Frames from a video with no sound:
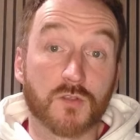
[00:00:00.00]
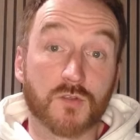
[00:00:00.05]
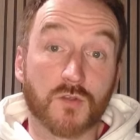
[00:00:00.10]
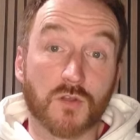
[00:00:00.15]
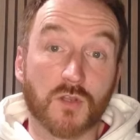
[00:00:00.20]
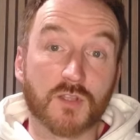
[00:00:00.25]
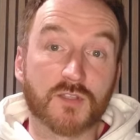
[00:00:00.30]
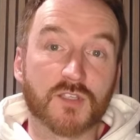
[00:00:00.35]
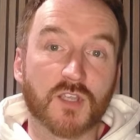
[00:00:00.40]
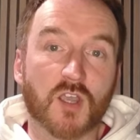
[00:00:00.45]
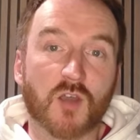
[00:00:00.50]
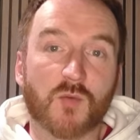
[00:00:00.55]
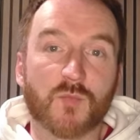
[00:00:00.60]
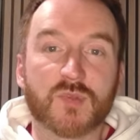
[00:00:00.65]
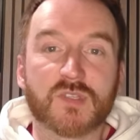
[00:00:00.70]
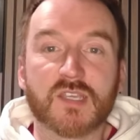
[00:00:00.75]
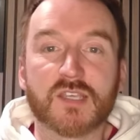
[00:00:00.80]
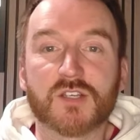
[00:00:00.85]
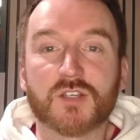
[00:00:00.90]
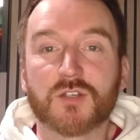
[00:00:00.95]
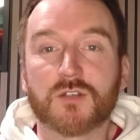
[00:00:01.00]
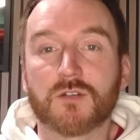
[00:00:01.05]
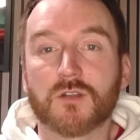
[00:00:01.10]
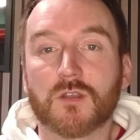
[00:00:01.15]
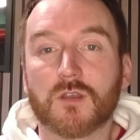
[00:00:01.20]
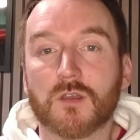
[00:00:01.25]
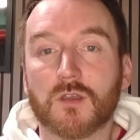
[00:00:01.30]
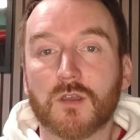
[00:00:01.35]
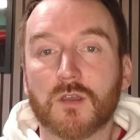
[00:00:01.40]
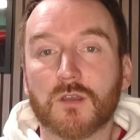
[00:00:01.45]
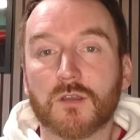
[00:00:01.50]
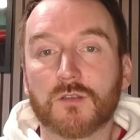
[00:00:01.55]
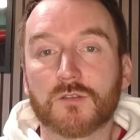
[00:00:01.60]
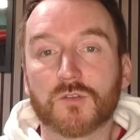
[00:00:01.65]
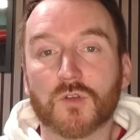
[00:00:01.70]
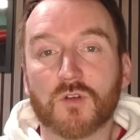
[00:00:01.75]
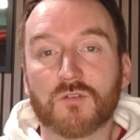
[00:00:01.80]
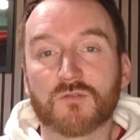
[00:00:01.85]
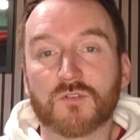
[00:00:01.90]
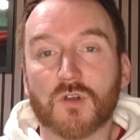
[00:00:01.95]
So lots of competition.
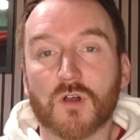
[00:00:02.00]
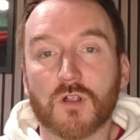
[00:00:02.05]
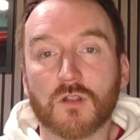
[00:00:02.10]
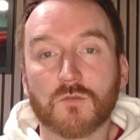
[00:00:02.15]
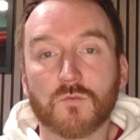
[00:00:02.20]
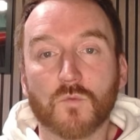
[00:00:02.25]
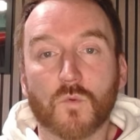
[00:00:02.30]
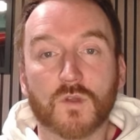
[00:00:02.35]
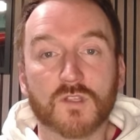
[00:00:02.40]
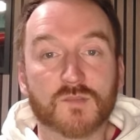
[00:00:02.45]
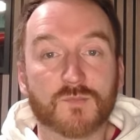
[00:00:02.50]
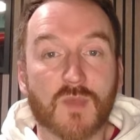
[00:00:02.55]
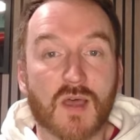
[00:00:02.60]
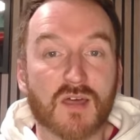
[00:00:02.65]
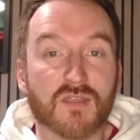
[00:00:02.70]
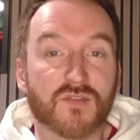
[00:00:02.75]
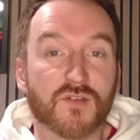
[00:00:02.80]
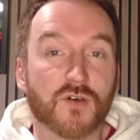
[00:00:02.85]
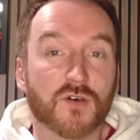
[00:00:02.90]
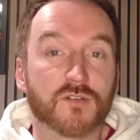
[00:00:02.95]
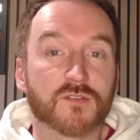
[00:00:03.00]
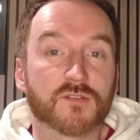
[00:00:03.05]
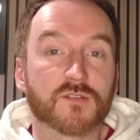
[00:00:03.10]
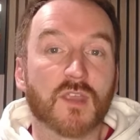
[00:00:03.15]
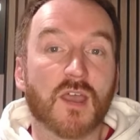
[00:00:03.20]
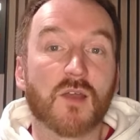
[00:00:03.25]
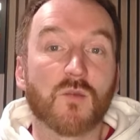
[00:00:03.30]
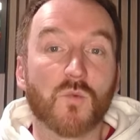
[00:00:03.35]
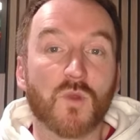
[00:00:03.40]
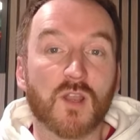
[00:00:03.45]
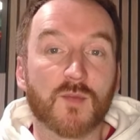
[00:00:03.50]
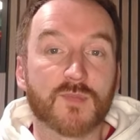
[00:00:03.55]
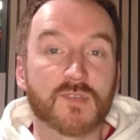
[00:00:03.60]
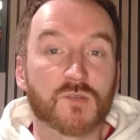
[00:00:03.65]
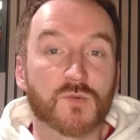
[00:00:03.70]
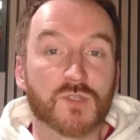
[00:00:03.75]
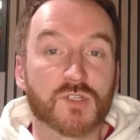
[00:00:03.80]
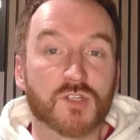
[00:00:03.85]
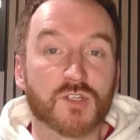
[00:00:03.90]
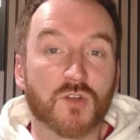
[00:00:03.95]
So overall, what's my thoughts and will I be
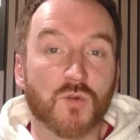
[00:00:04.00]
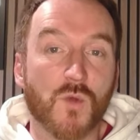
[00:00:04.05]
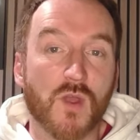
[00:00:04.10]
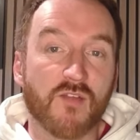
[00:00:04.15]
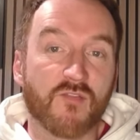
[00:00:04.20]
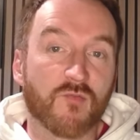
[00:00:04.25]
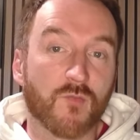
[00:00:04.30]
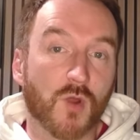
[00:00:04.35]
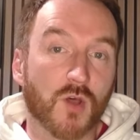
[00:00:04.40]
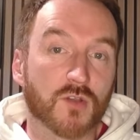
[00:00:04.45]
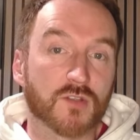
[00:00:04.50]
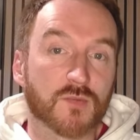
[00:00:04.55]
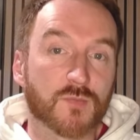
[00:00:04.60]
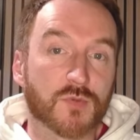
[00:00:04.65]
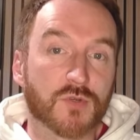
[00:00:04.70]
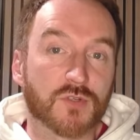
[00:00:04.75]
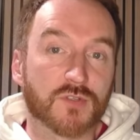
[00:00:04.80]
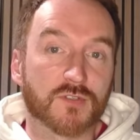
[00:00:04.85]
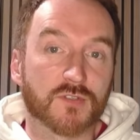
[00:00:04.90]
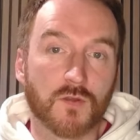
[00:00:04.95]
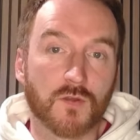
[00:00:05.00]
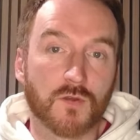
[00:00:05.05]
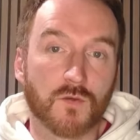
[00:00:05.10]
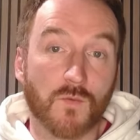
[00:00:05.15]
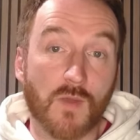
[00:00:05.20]
switching away from Octopus?